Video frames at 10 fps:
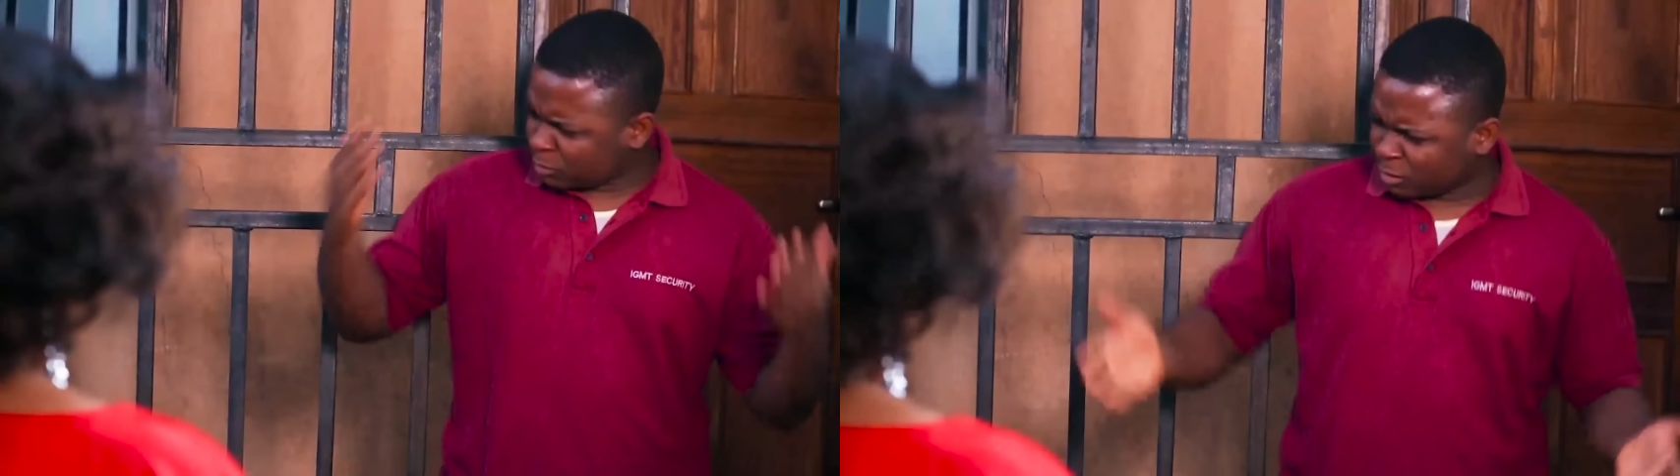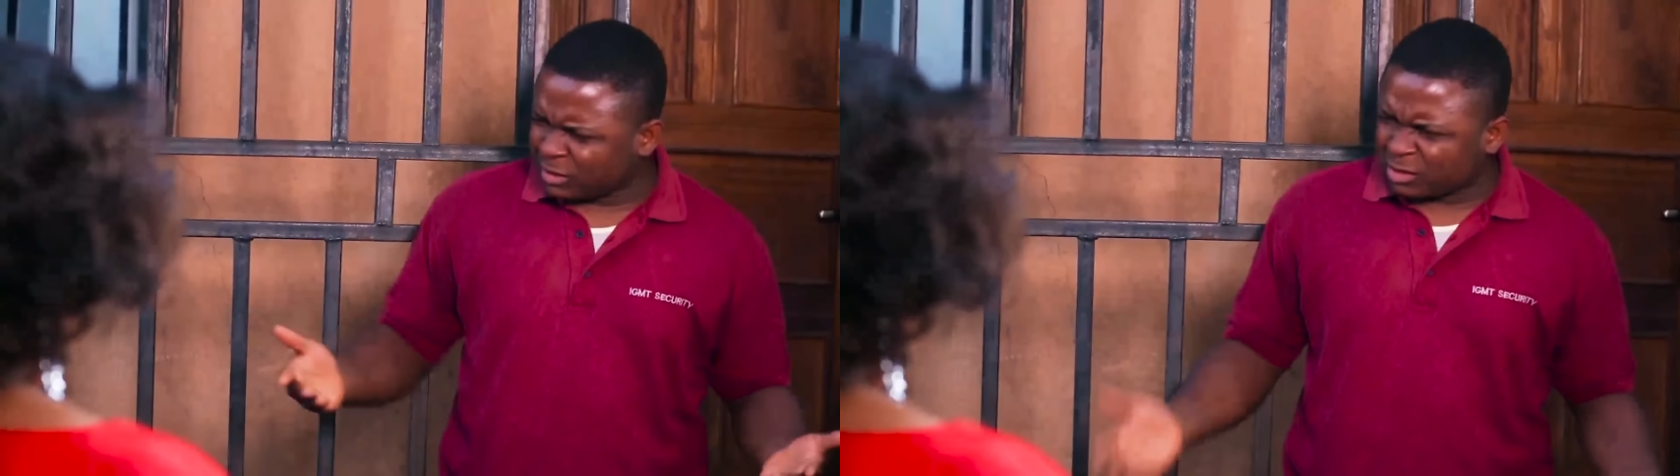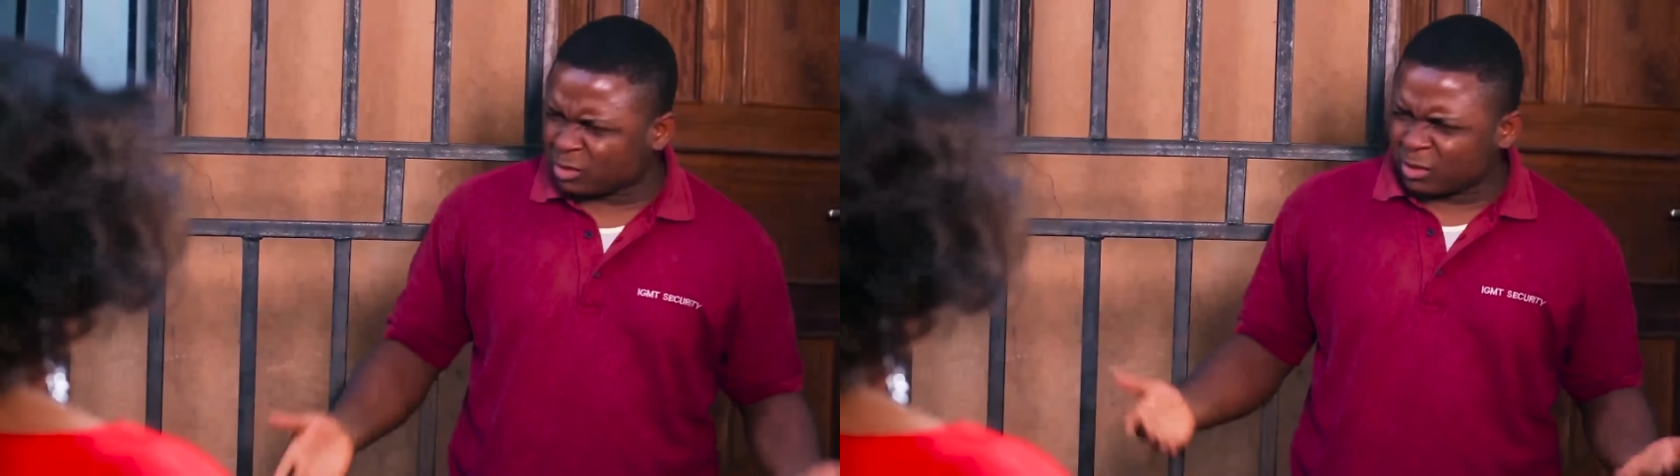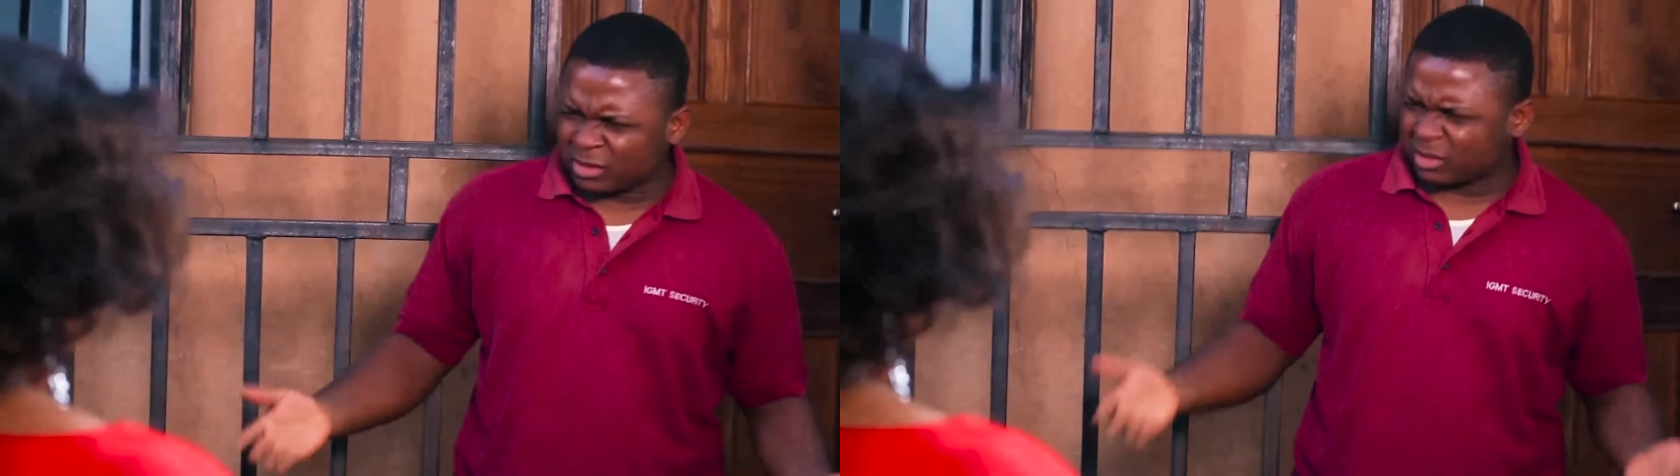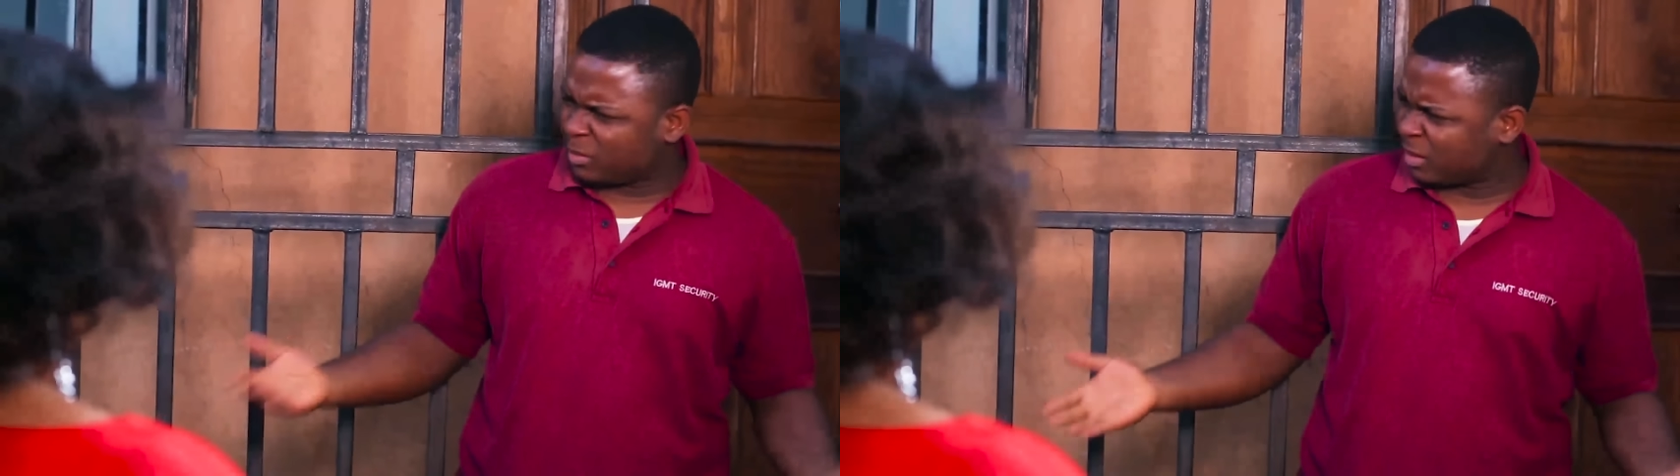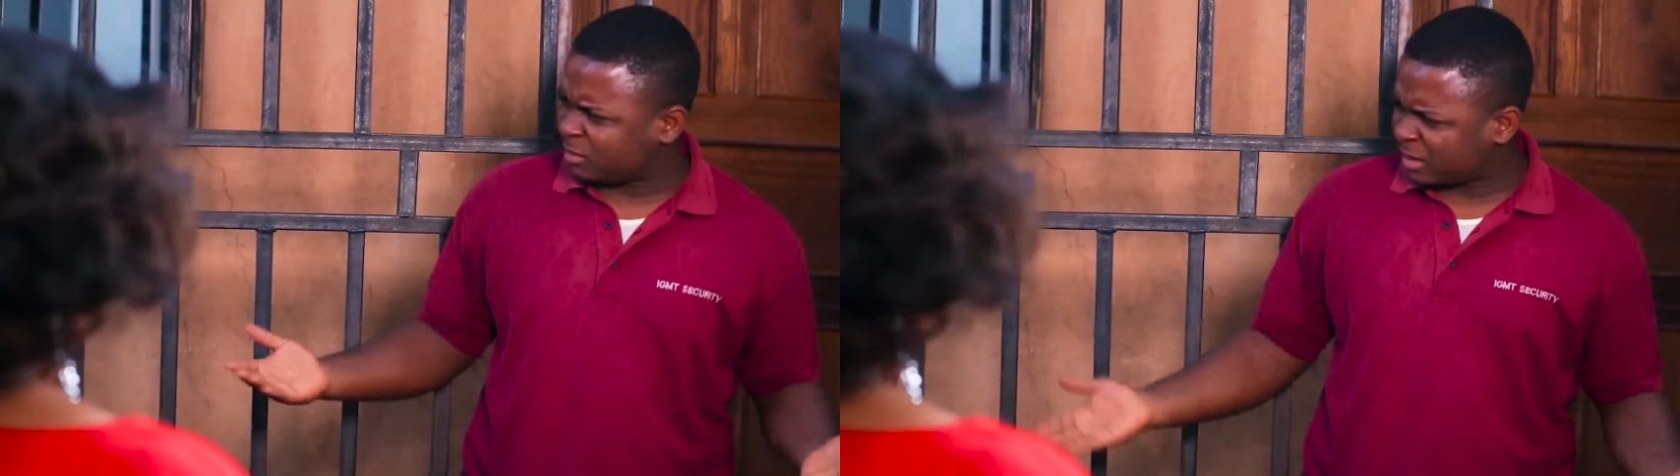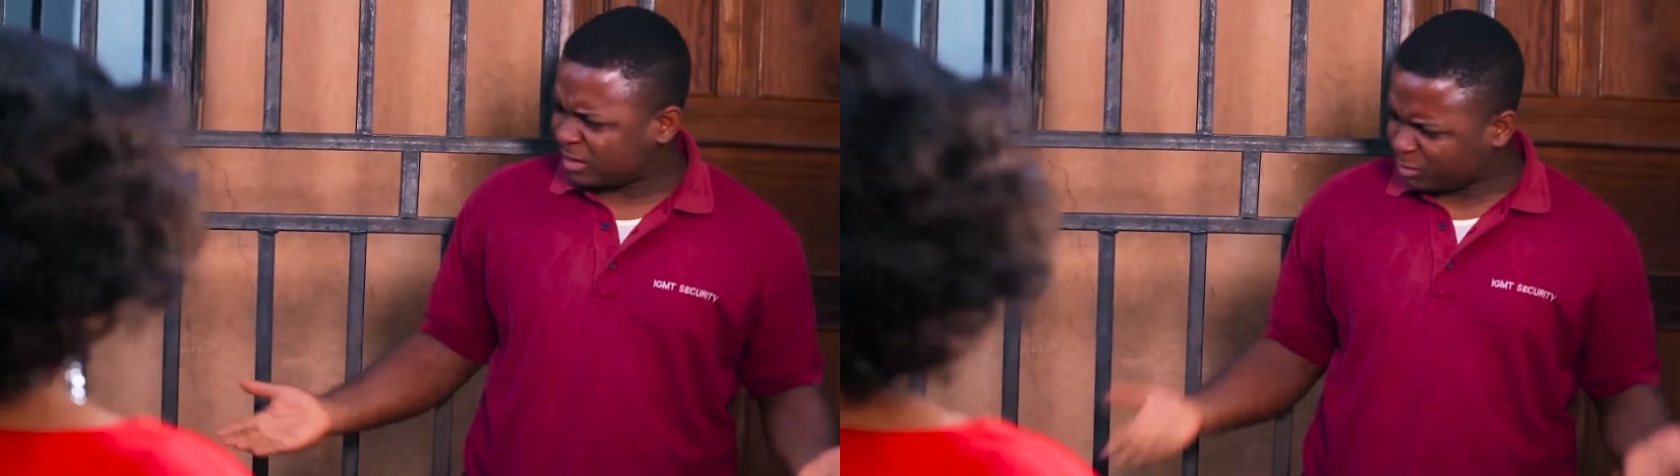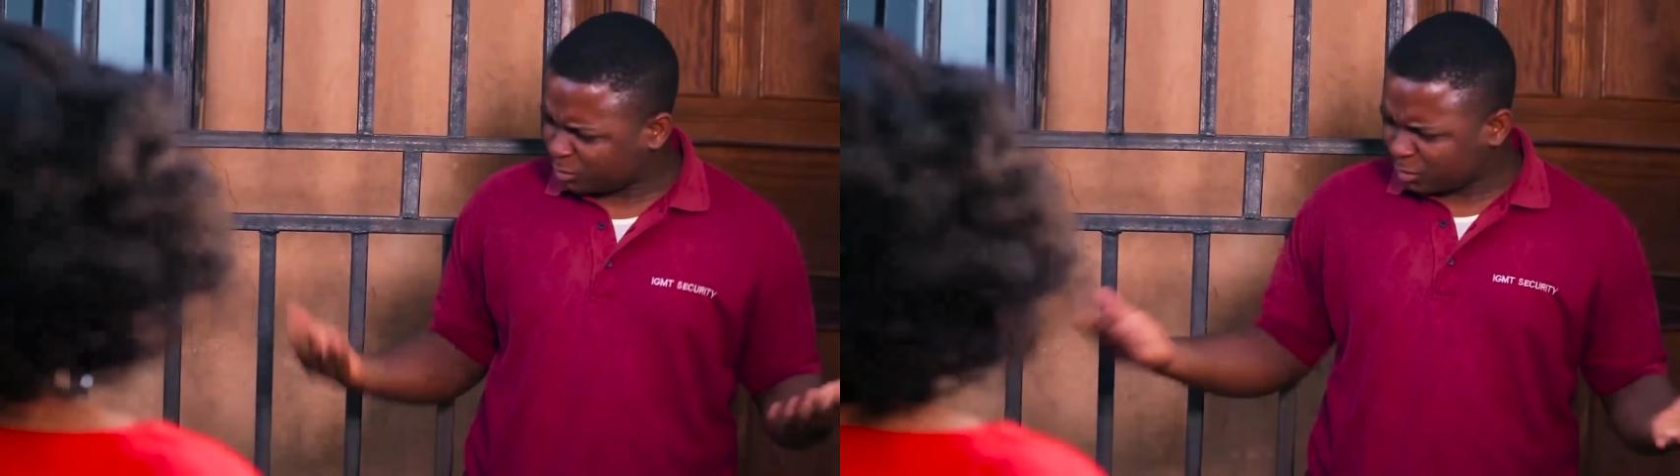What's this noise about,
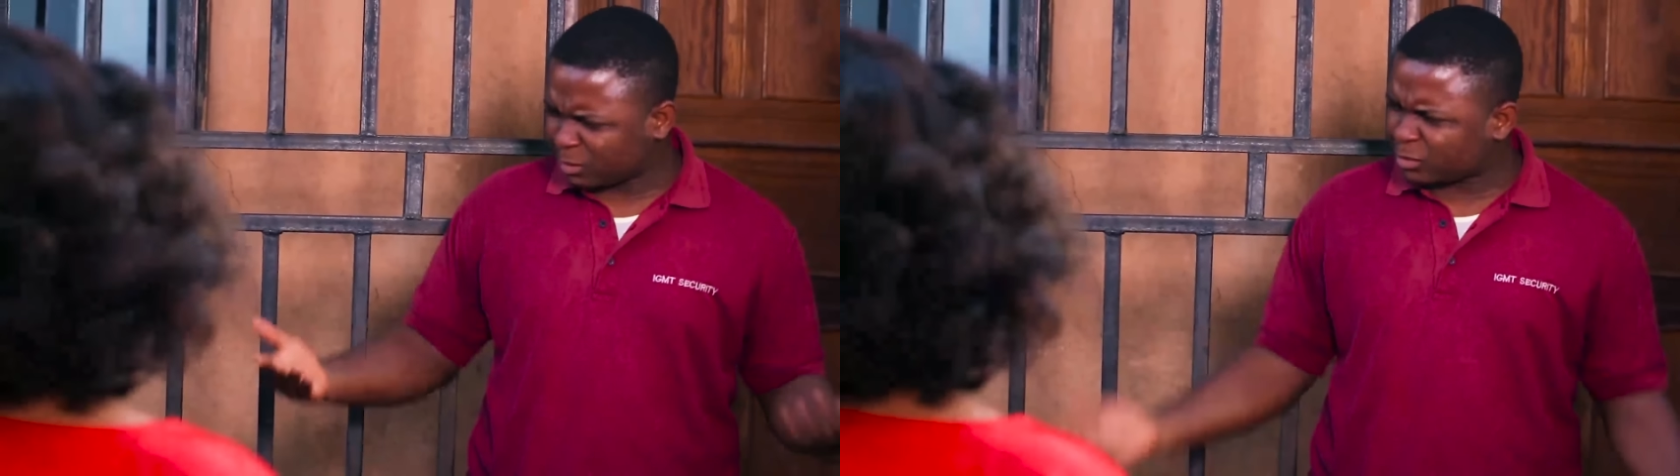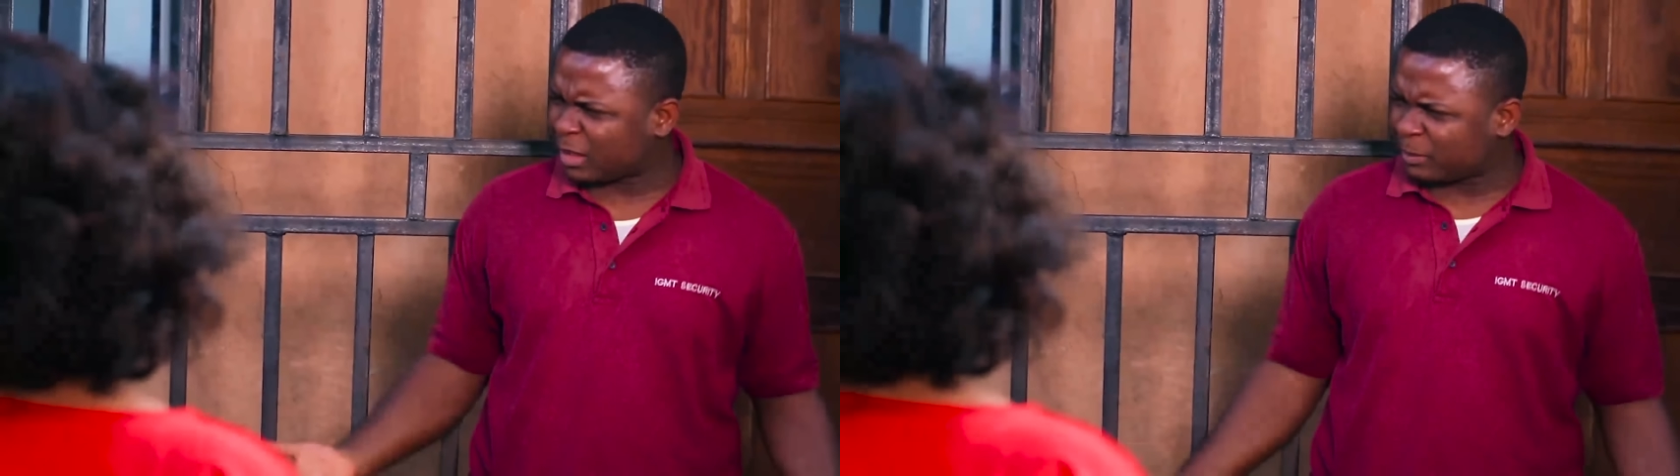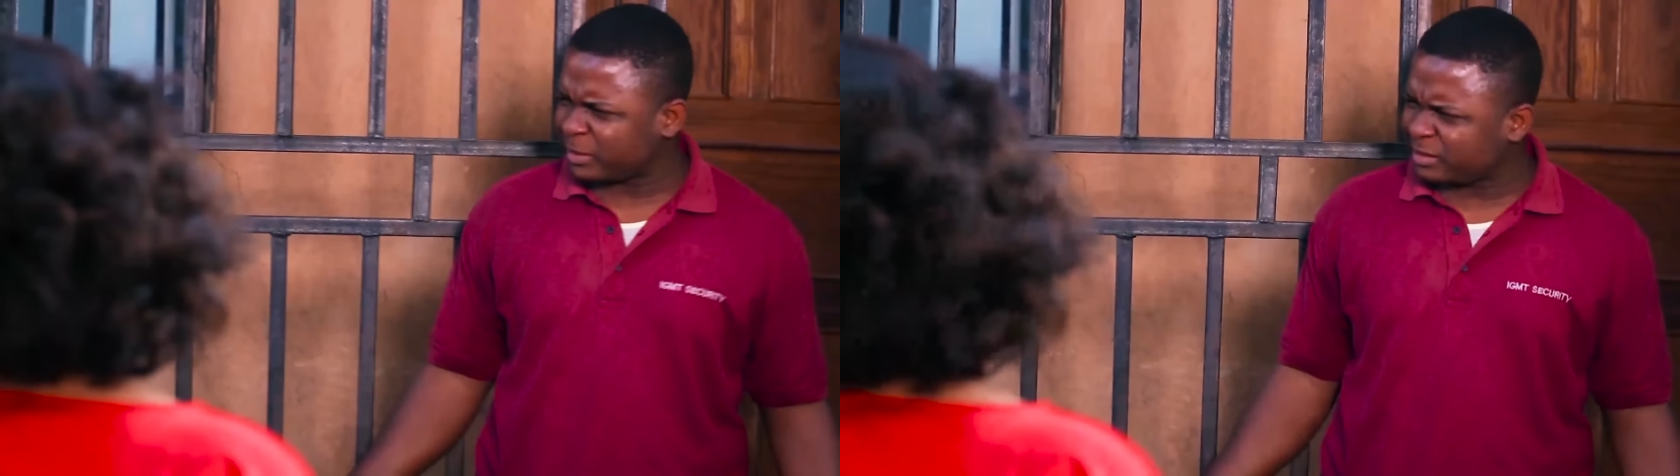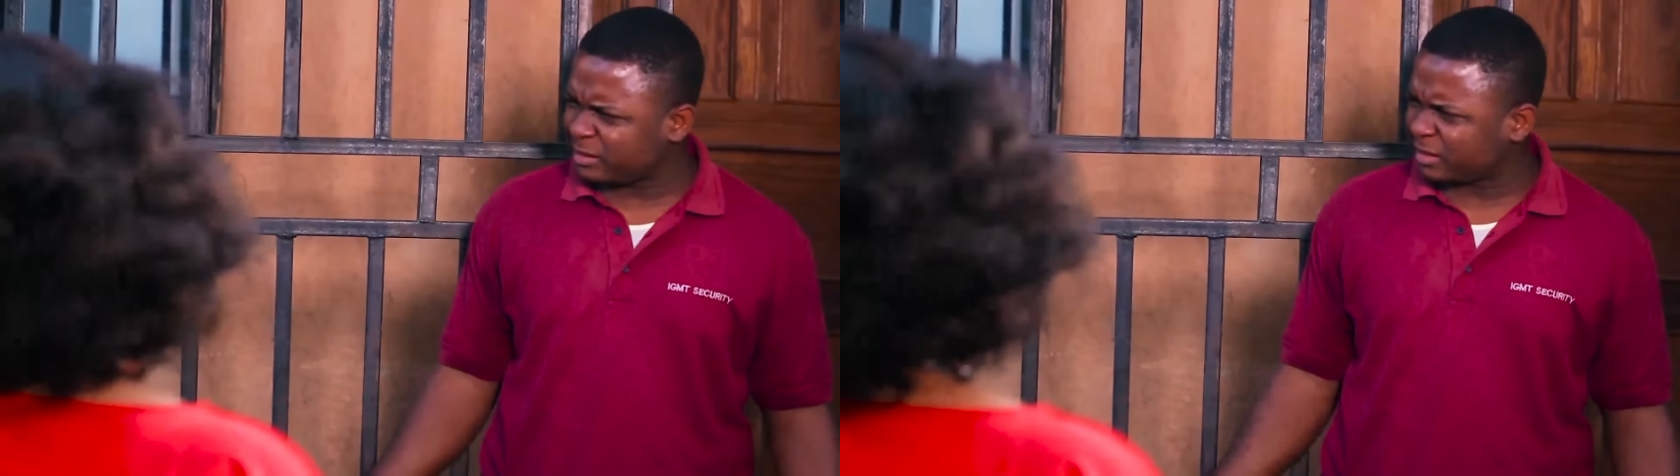eh? What's happening